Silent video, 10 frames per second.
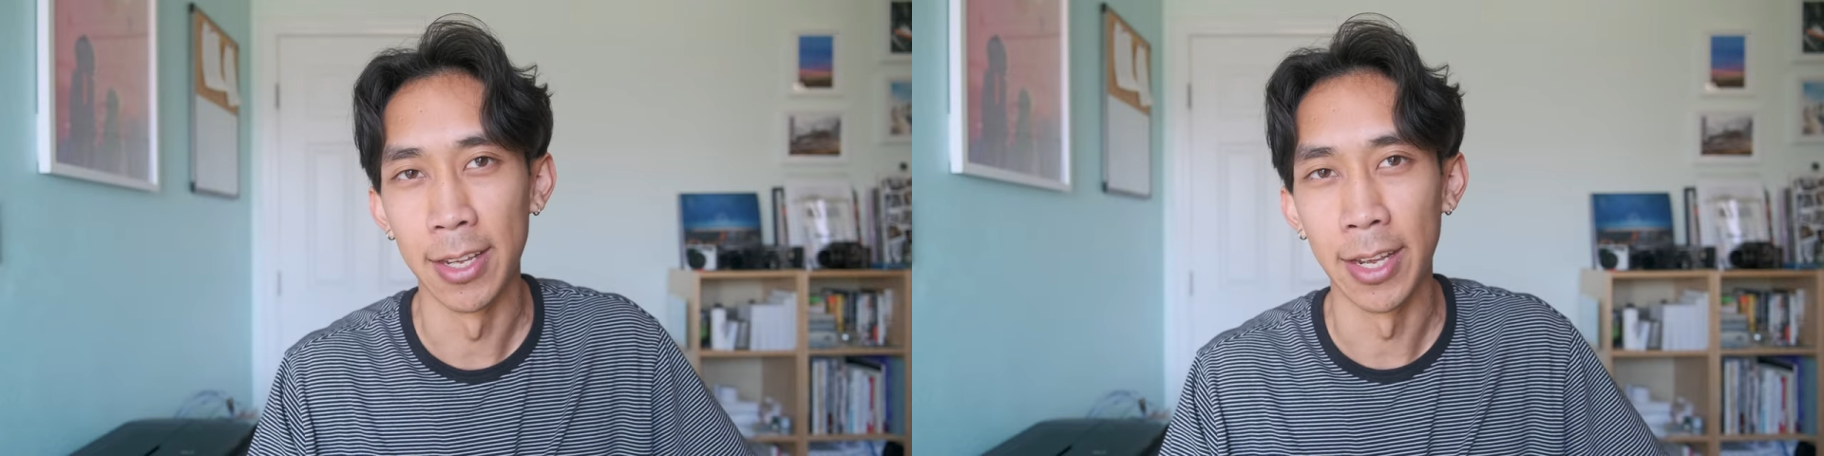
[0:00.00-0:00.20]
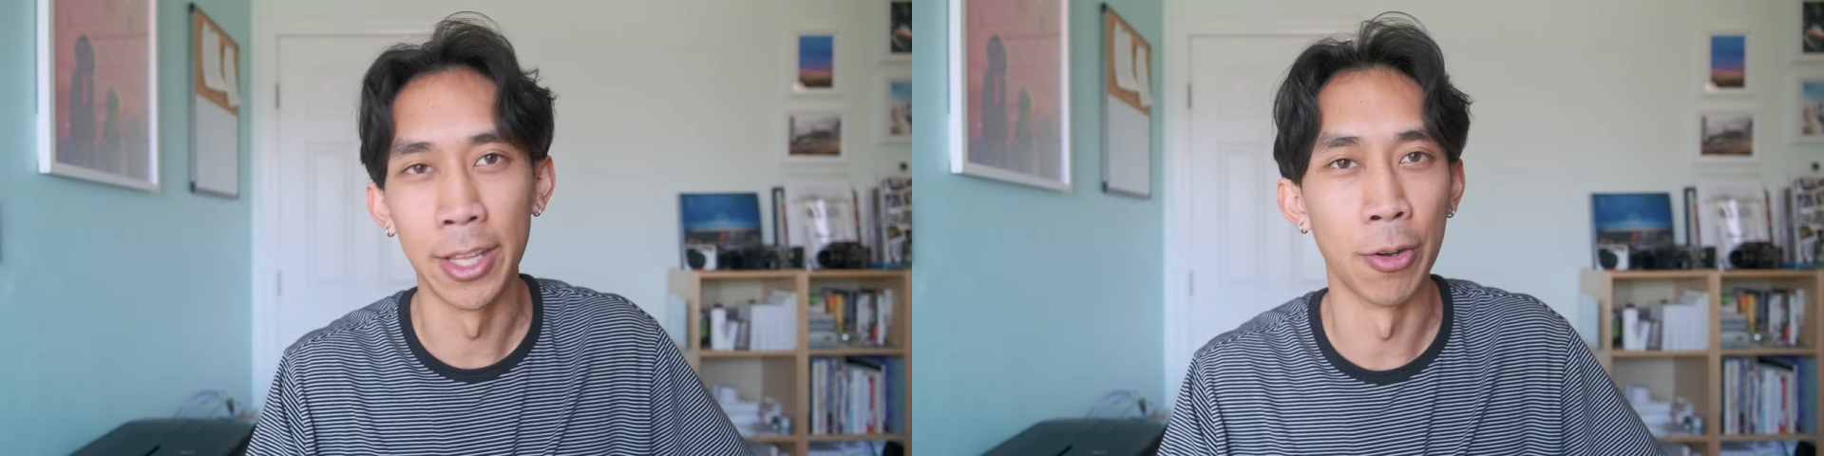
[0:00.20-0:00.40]

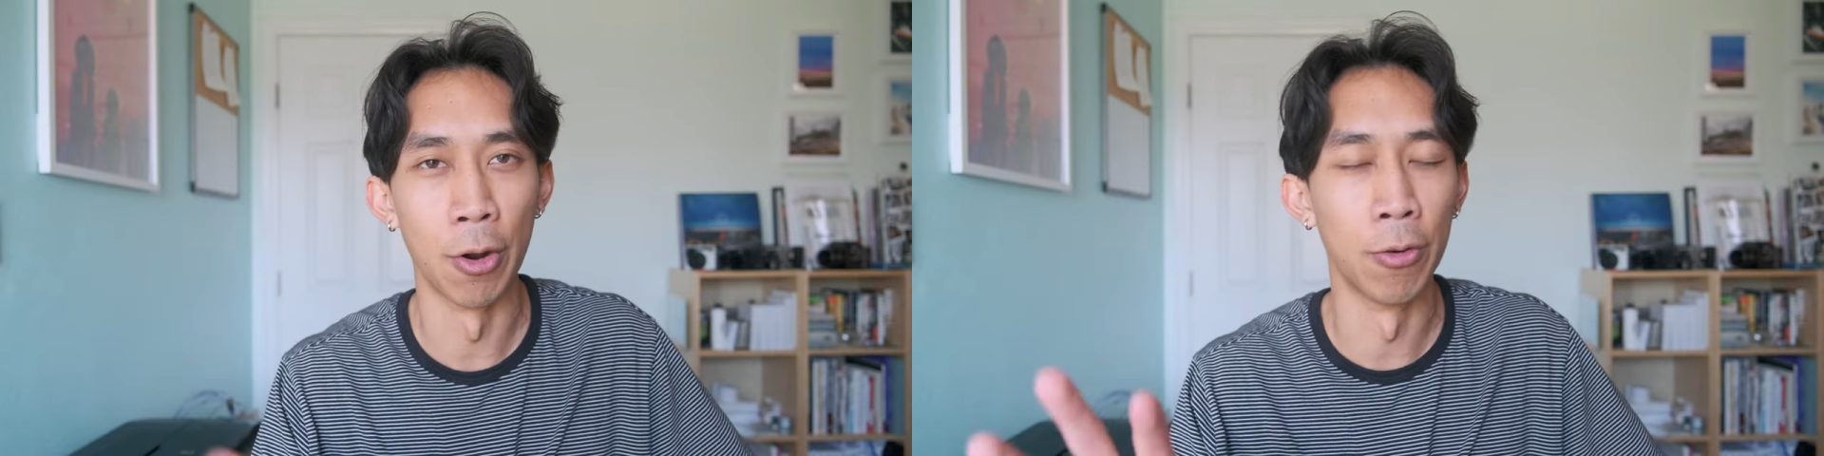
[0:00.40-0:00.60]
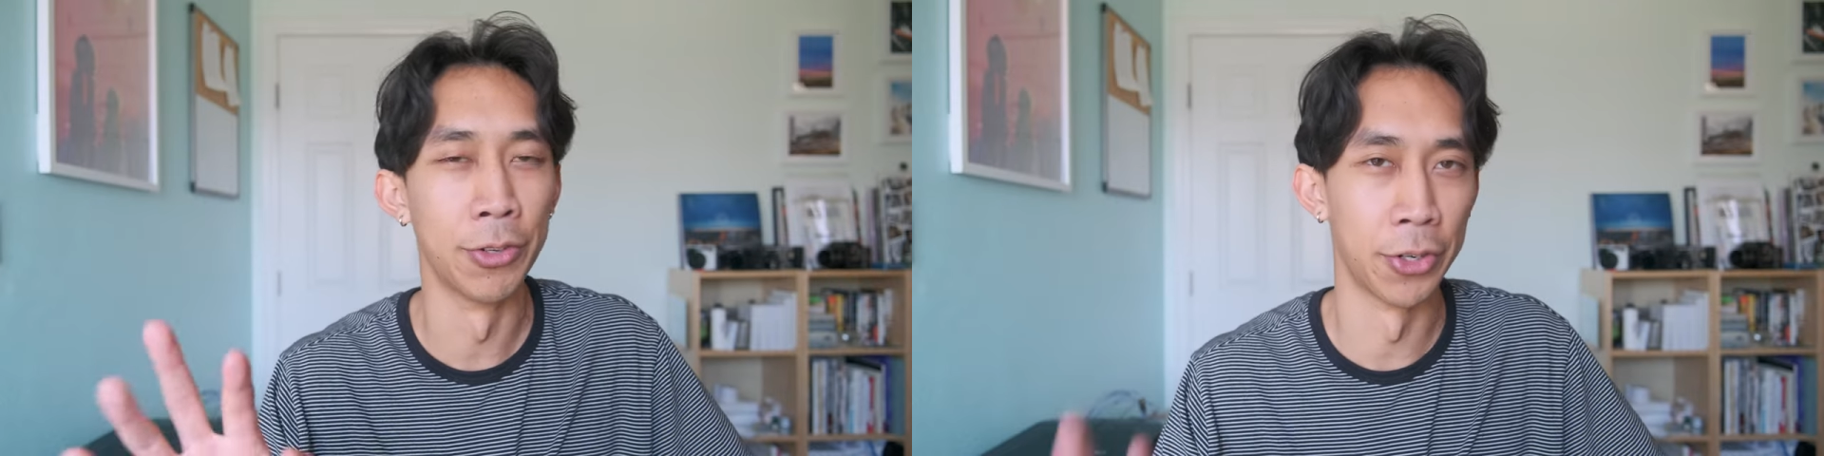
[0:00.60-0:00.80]
in their
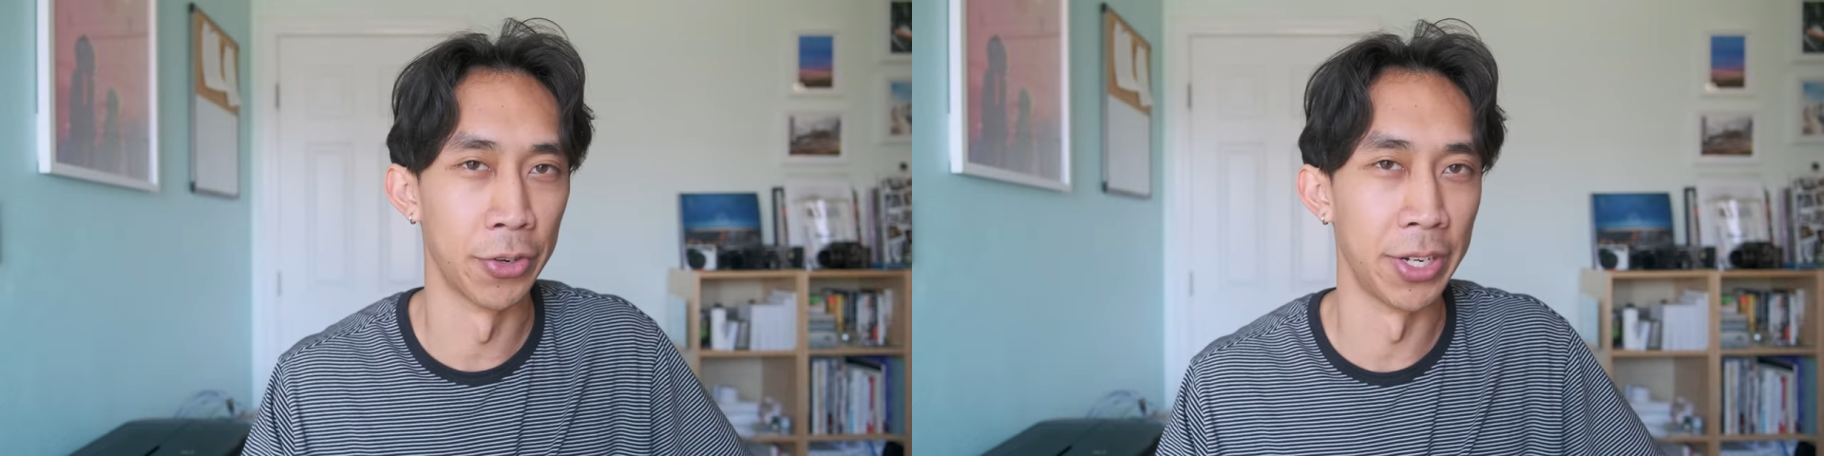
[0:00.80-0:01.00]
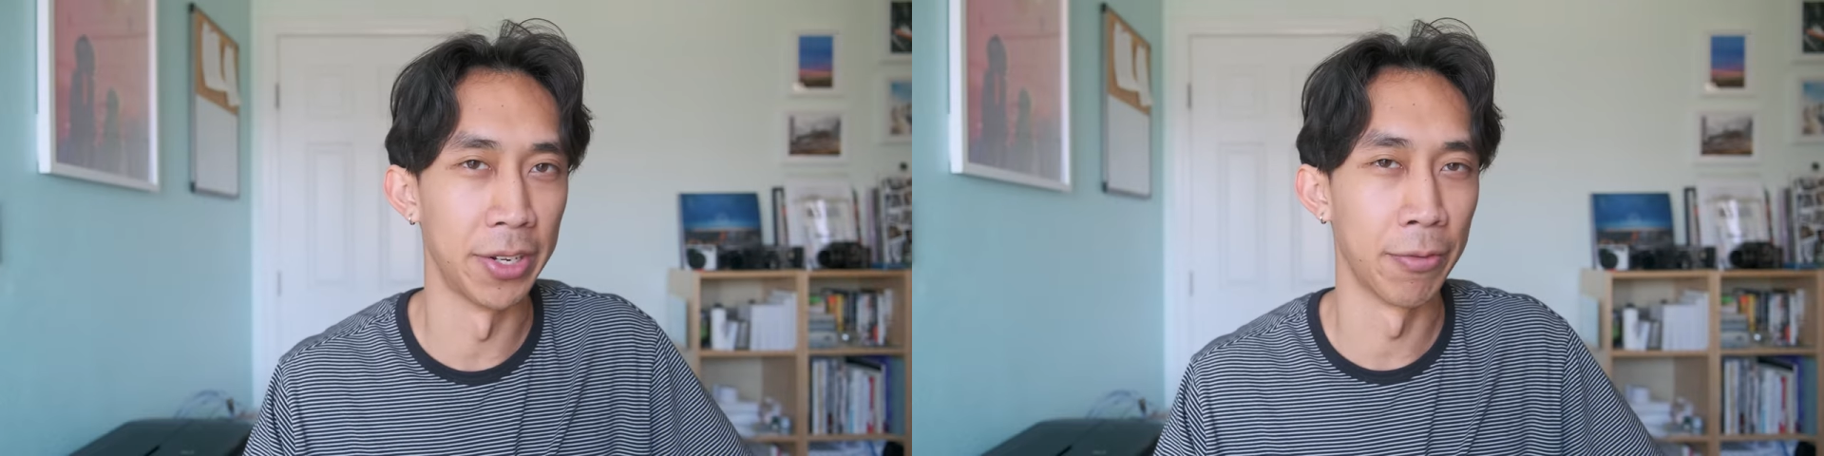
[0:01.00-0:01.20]
own
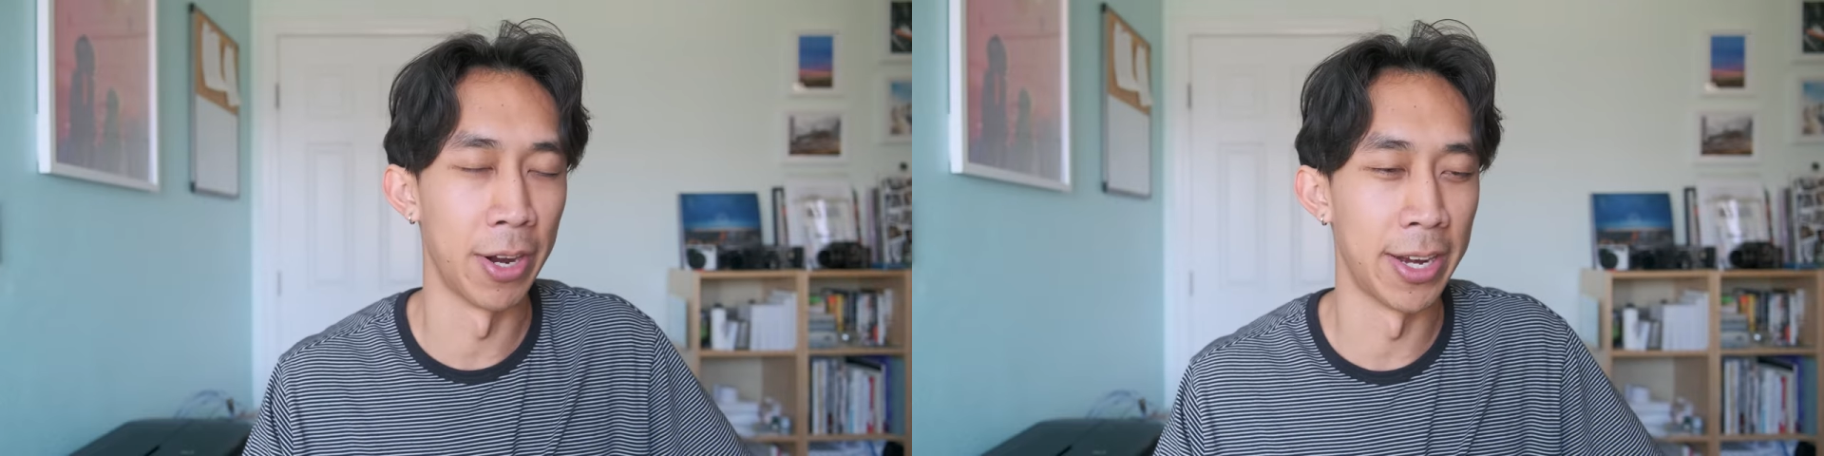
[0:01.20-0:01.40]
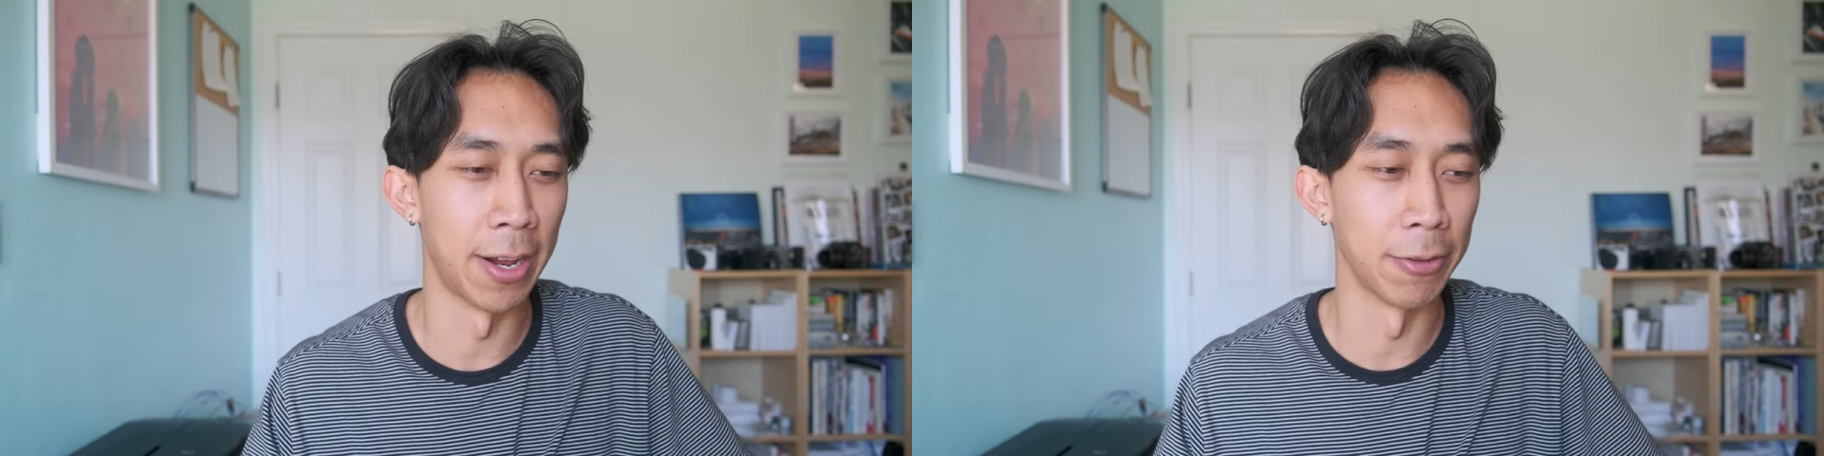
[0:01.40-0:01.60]
journey right now.